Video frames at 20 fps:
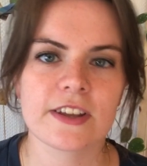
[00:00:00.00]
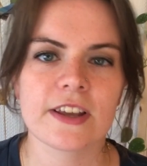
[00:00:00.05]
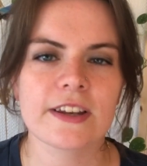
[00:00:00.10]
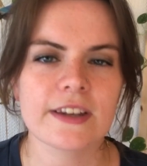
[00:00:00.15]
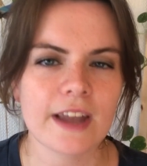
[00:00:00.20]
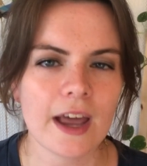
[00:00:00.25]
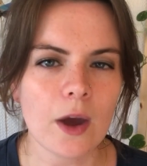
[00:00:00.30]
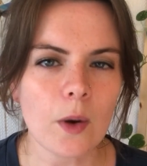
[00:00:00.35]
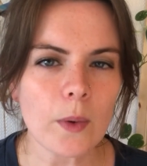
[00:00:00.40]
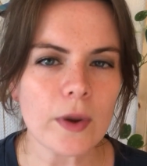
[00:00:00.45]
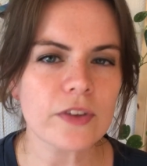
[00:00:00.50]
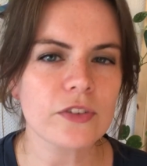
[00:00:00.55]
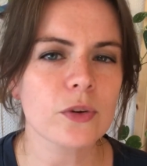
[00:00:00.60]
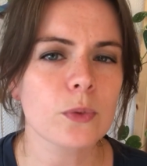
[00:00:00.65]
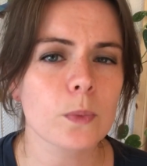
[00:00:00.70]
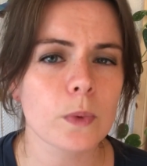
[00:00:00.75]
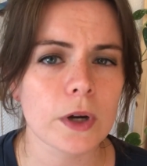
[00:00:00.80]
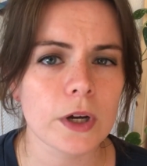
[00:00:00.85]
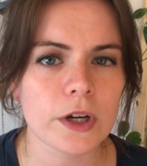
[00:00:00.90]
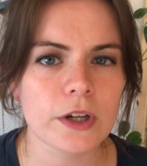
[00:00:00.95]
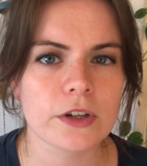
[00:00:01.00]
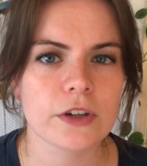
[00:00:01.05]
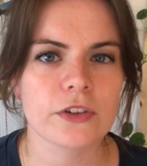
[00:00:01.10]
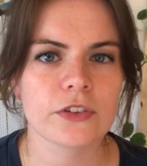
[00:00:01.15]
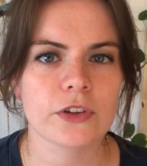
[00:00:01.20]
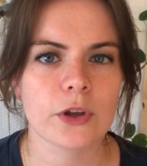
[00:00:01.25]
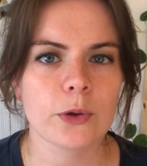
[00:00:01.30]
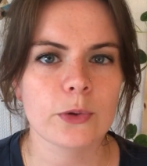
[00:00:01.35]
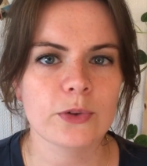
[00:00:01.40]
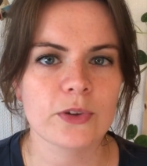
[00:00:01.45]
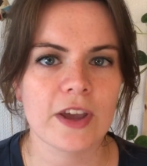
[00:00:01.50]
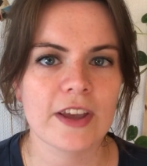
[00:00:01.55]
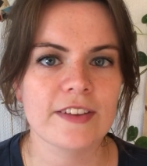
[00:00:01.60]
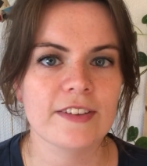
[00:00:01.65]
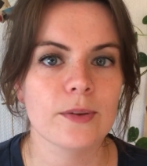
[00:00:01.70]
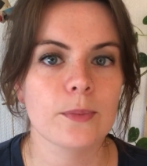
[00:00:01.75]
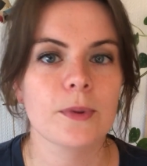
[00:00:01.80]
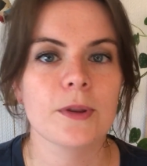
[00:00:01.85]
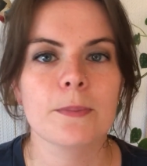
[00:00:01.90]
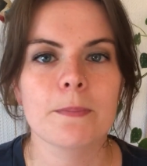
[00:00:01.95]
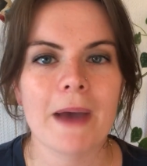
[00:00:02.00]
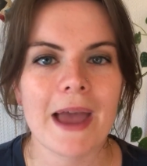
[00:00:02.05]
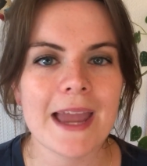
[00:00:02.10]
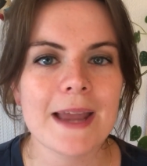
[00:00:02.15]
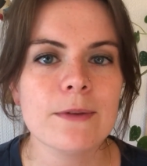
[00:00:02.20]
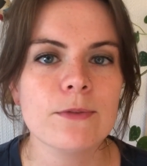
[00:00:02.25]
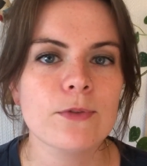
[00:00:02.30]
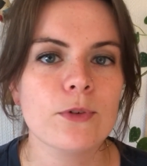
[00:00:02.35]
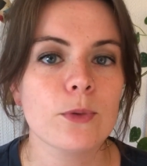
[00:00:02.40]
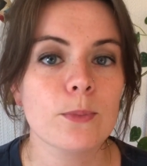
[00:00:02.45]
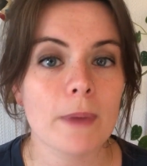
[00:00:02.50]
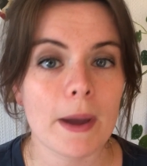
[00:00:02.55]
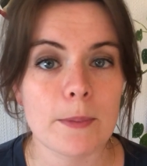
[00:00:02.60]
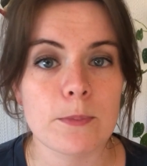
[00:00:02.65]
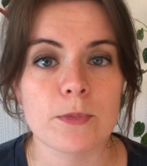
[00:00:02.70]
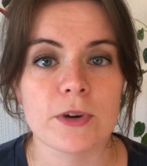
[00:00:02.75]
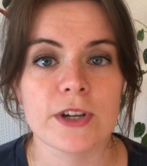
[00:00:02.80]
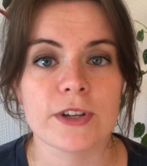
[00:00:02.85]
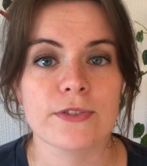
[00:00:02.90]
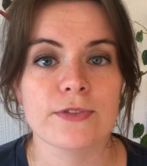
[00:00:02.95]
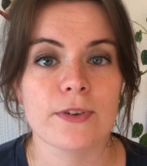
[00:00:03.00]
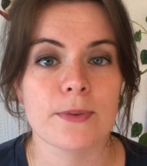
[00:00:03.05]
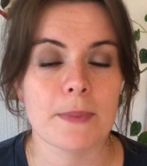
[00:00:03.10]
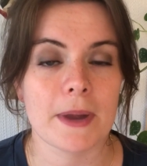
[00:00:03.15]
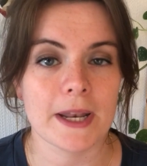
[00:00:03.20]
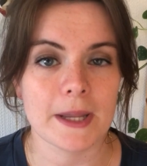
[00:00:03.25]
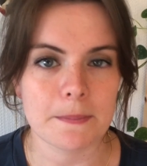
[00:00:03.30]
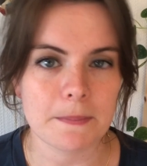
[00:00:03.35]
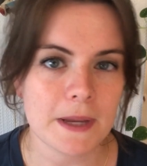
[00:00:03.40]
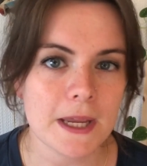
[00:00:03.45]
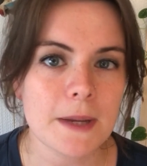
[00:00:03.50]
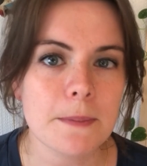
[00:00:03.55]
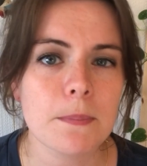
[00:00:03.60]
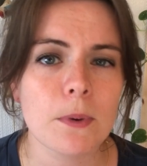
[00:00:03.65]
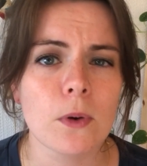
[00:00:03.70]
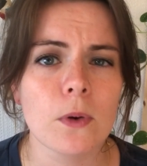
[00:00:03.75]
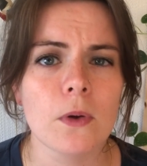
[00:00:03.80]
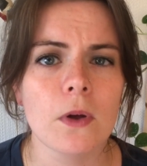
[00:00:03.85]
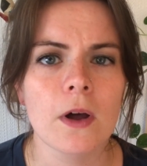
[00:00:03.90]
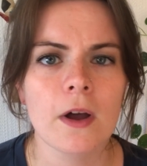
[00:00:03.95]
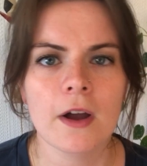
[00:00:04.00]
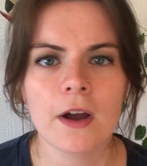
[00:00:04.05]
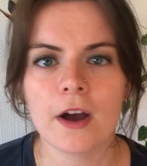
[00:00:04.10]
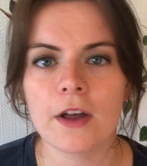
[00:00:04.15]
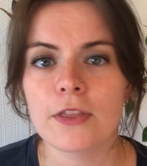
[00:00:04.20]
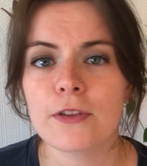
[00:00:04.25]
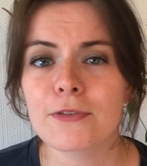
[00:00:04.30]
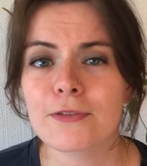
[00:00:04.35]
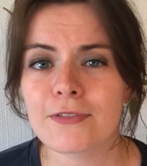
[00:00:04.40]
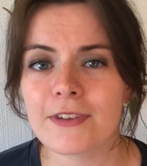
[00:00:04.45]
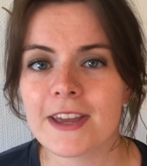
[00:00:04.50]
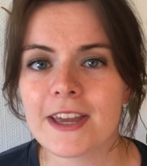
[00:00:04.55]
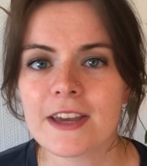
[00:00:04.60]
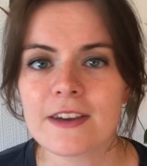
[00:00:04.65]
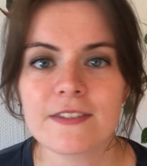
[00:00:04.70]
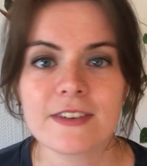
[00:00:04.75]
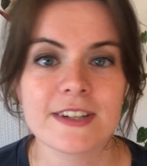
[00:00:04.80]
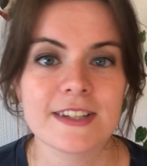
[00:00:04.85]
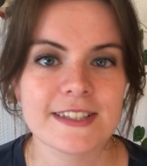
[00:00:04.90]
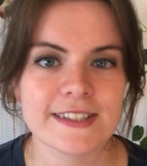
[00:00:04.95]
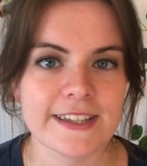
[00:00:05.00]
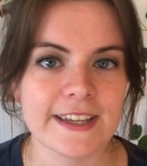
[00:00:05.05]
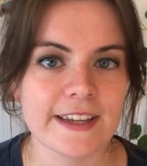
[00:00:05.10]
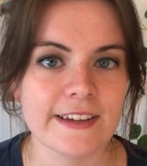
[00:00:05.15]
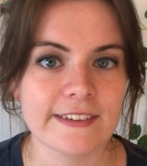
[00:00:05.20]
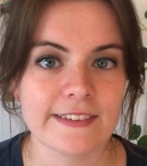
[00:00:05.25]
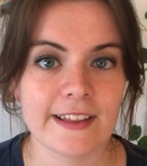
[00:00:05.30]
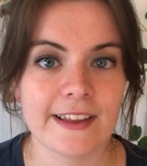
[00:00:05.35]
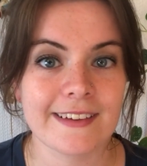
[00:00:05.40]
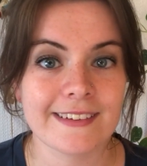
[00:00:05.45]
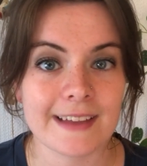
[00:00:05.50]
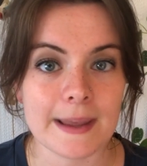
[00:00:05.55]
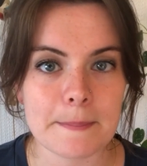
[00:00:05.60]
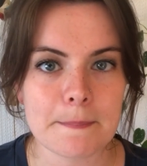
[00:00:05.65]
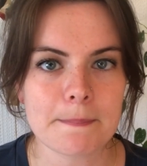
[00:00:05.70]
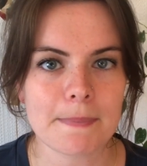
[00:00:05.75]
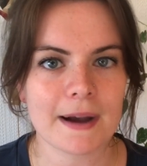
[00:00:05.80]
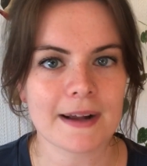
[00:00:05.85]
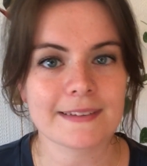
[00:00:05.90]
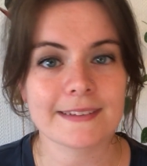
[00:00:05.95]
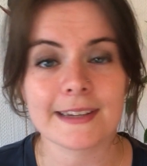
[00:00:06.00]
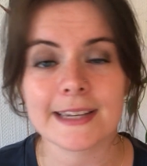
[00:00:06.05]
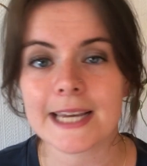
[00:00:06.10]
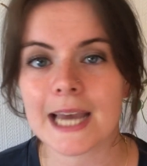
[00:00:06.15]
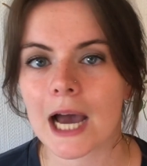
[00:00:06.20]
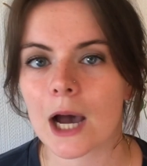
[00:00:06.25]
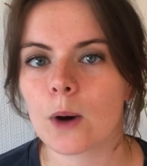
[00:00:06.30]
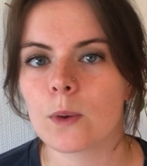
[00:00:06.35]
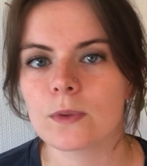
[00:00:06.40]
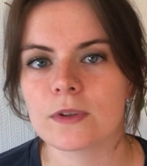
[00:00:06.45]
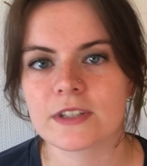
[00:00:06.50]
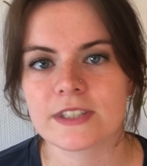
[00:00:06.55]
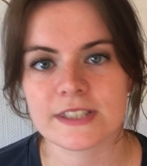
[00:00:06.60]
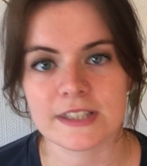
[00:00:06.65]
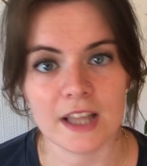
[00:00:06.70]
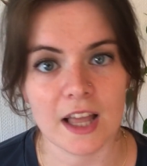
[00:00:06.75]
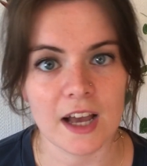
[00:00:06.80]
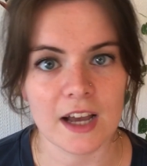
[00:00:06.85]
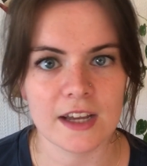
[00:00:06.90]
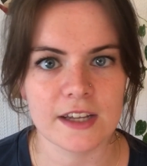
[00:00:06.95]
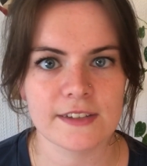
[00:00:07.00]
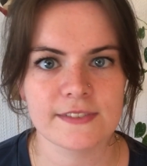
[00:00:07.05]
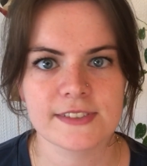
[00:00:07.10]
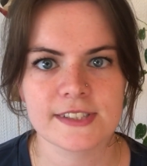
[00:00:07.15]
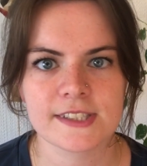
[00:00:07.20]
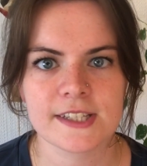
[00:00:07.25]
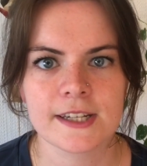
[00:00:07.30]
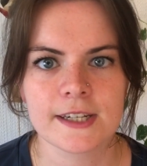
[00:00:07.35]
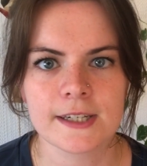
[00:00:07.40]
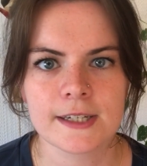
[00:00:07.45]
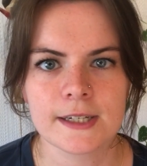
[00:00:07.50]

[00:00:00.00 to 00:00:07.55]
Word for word: and now it's a word associated with painful memories for many people and the fear of a disease that has impacted countless lives.